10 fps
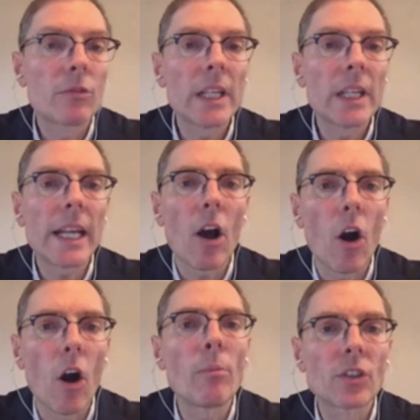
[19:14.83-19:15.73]
Really,
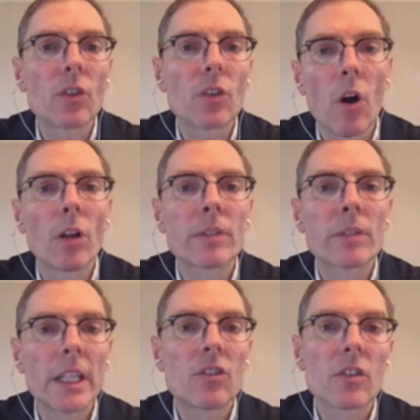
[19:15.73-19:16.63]
almost all
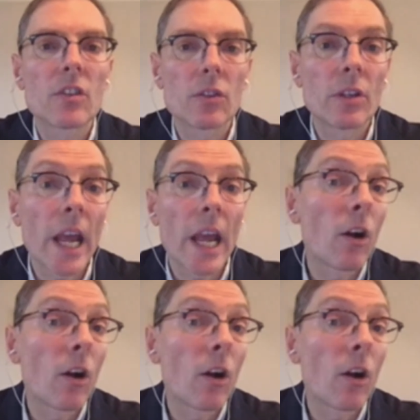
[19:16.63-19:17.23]
religions today,